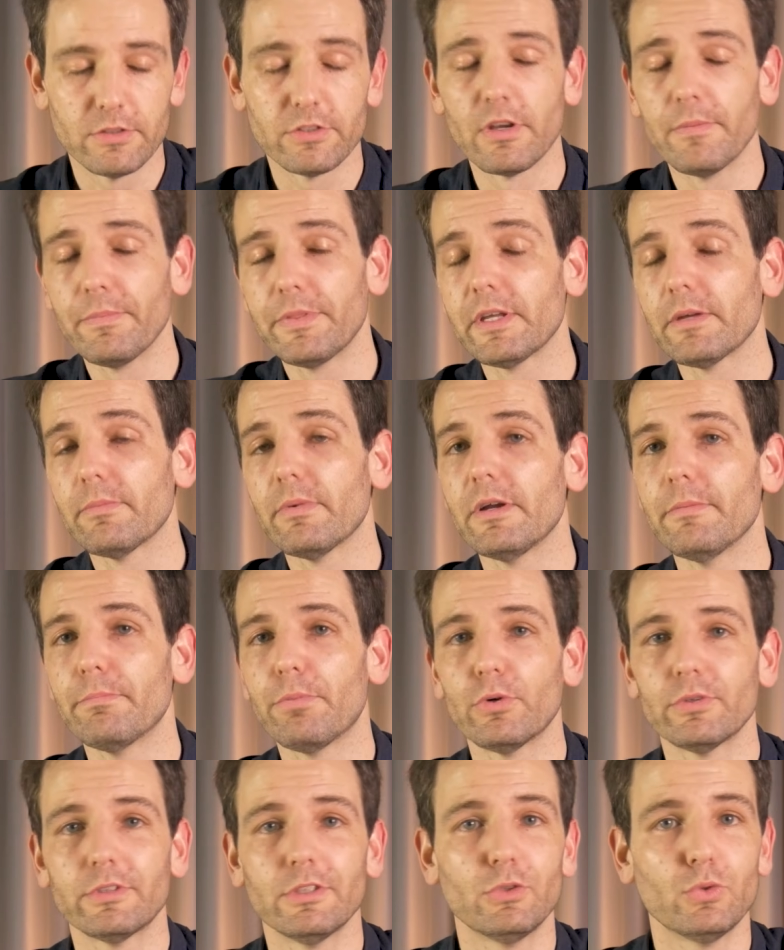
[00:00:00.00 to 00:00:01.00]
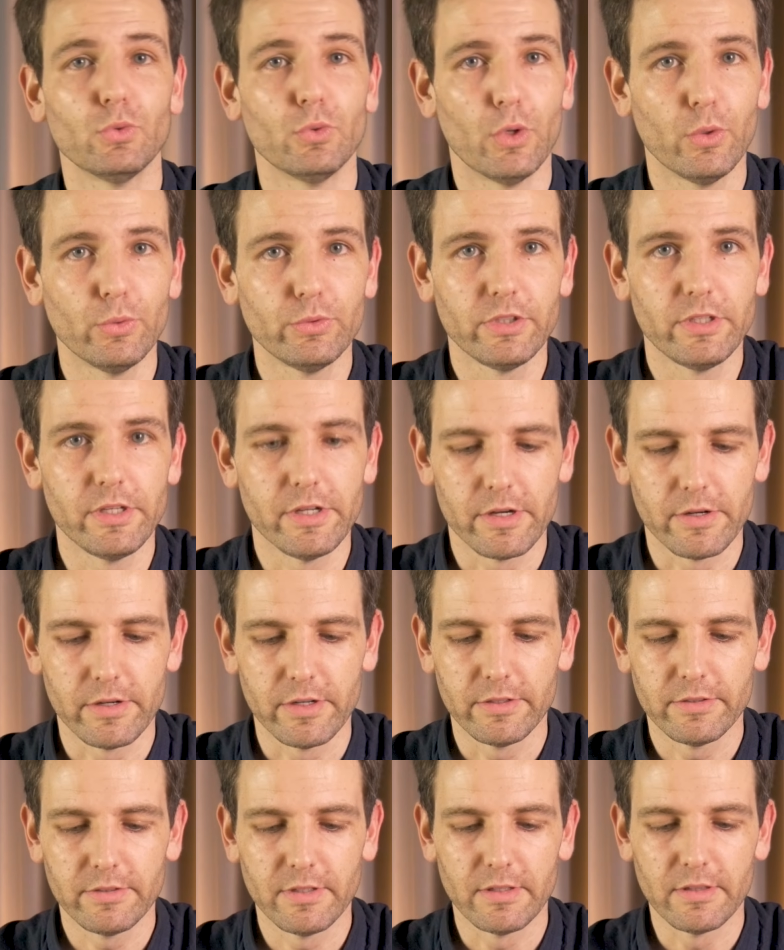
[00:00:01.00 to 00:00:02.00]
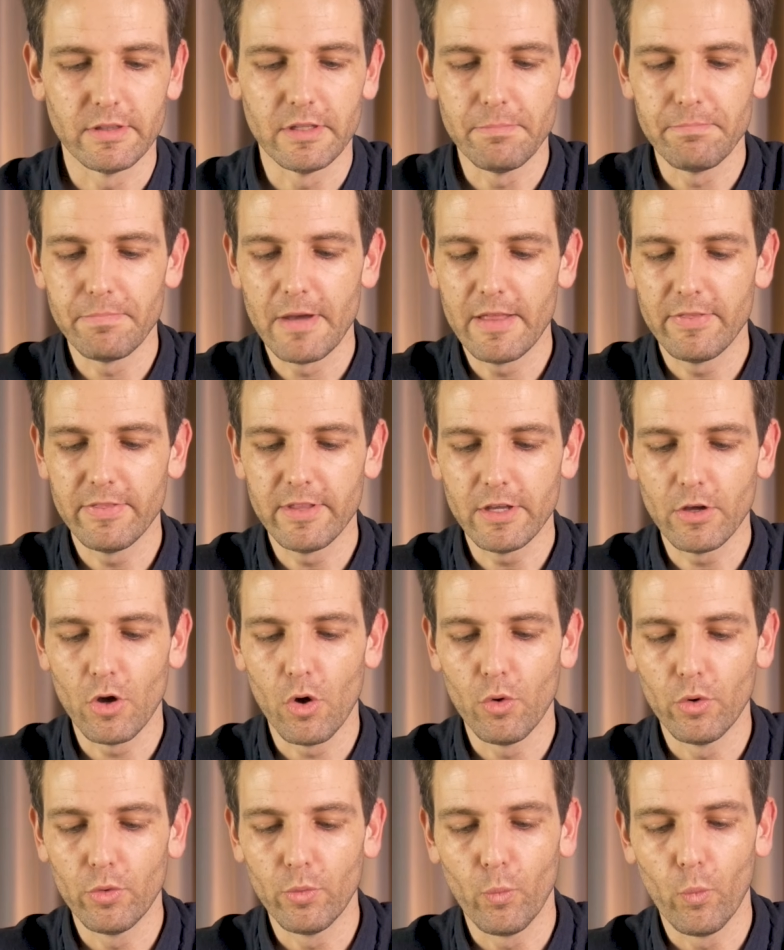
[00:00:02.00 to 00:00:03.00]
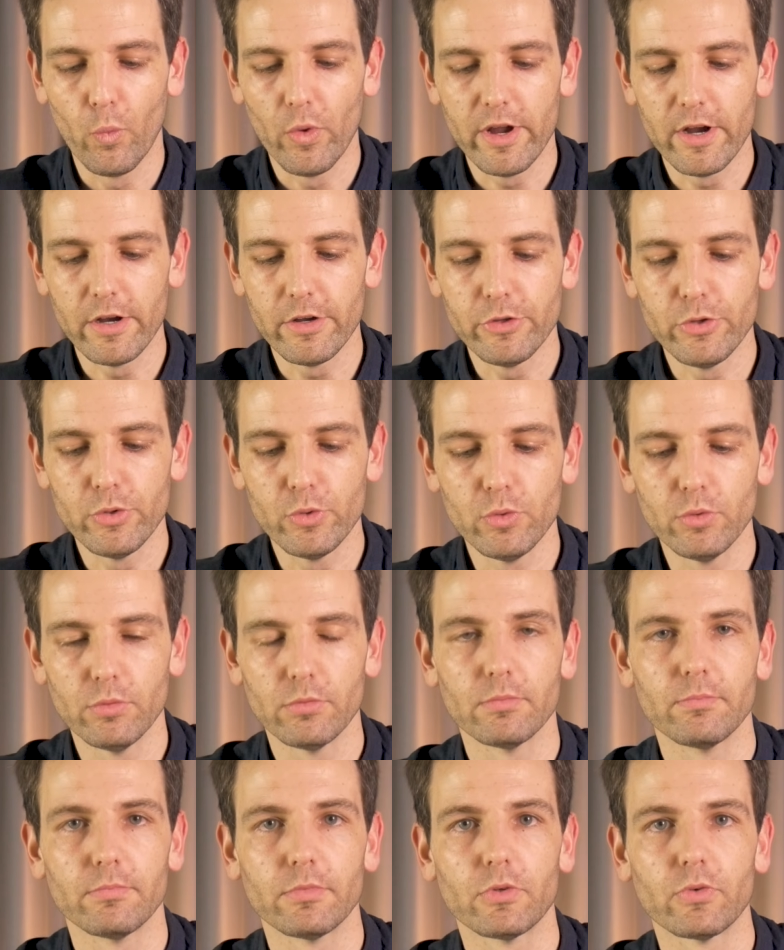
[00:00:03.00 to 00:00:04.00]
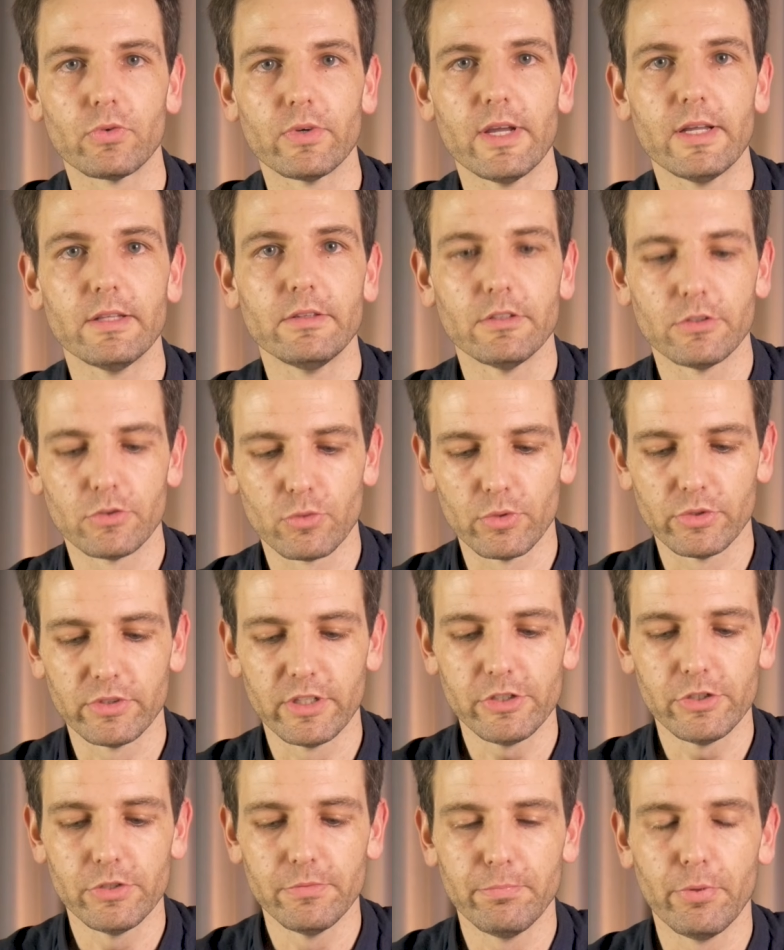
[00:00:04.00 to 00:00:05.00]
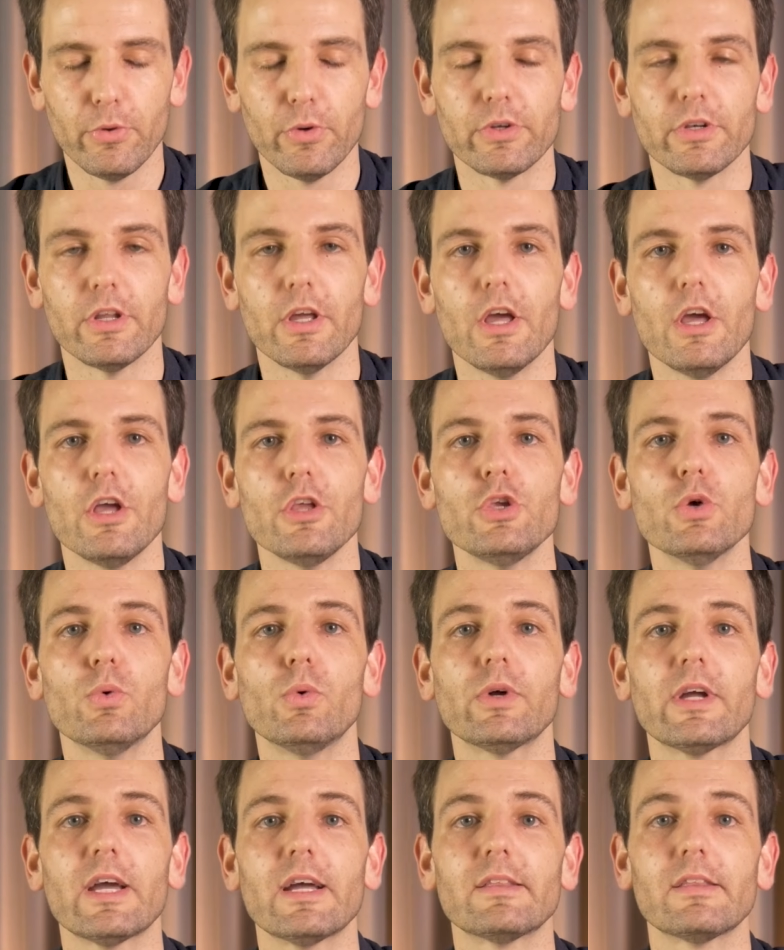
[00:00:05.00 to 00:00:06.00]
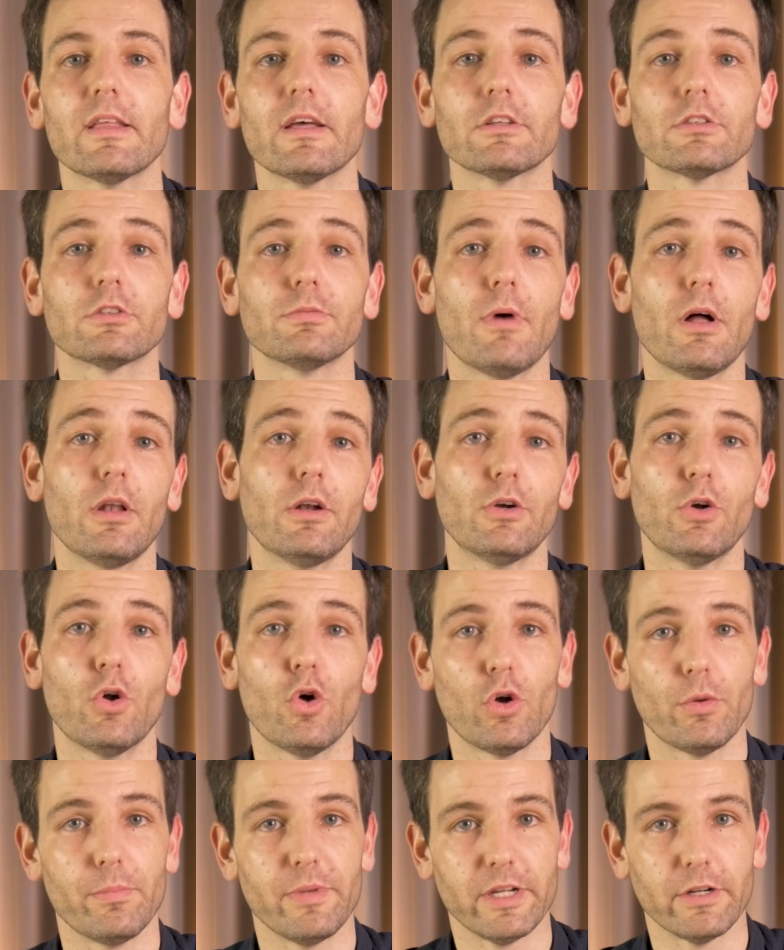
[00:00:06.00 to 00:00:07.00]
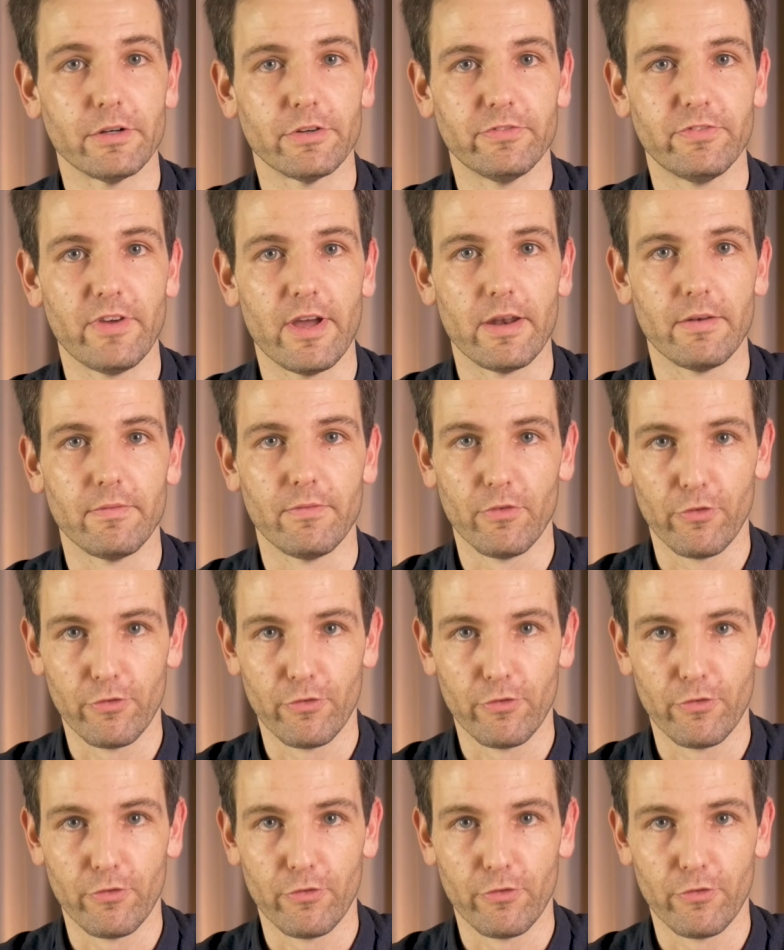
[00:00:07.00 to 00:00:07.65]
something very important to note here is that depending on where you create this rotation point, you will get a smaller or a bigger fan.